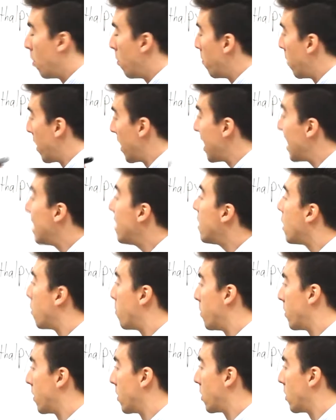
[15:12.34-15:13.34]
But in their
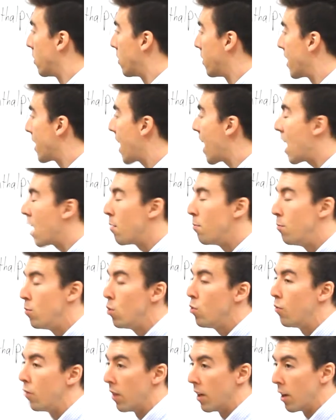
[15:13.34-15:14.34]
positions, they can
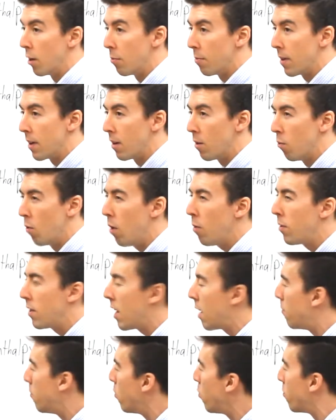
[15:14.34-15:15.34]
move a little bit. What would
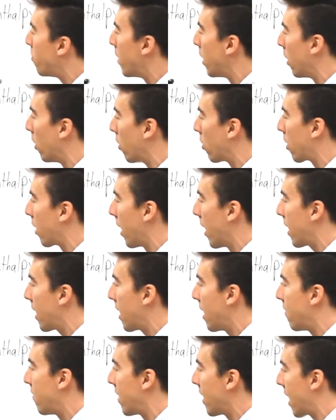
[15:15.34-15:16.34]
that movement look
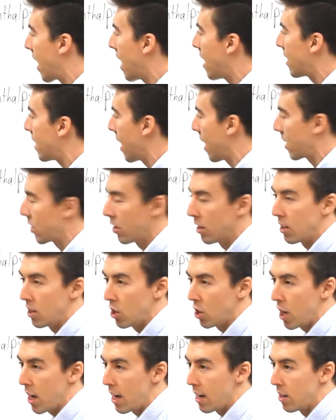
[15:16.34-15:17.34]
like if they can't actually
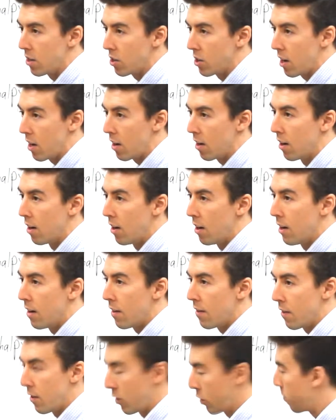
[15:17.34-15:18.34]
change their
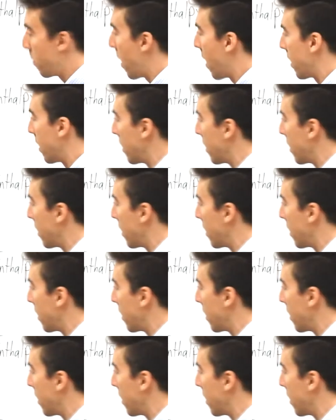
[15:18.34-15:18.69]
spot